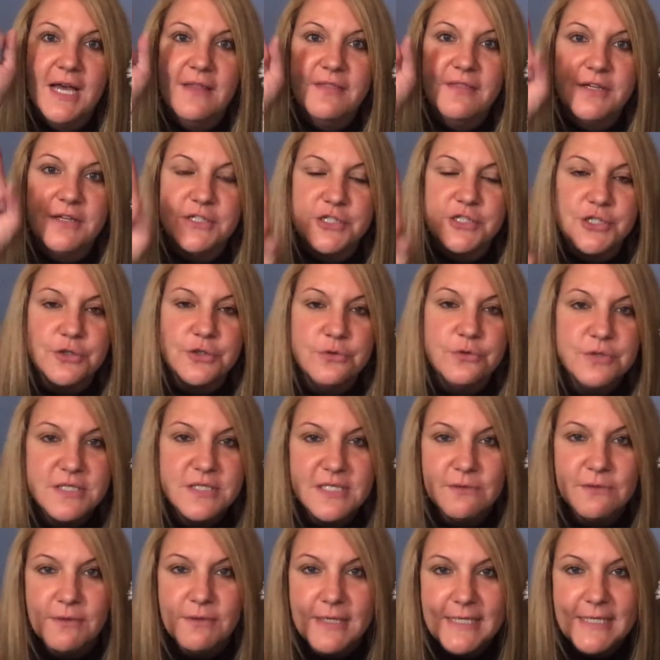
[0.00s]
the
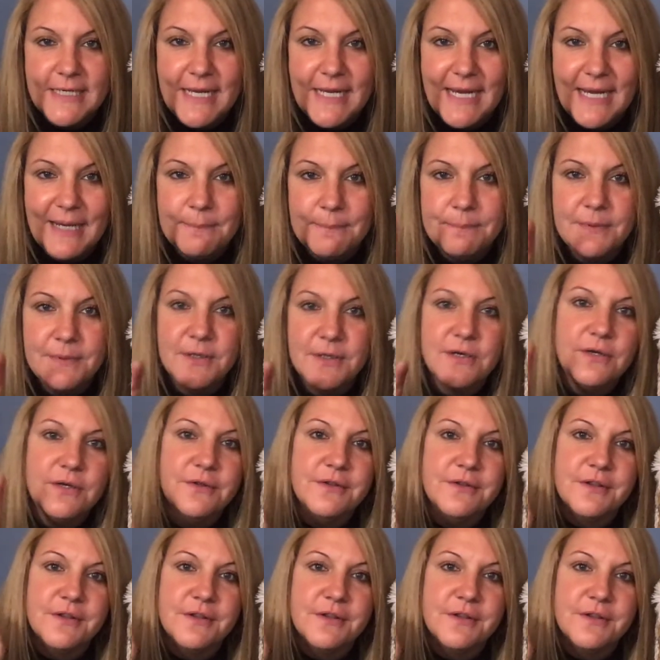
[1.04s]
juicy red apple,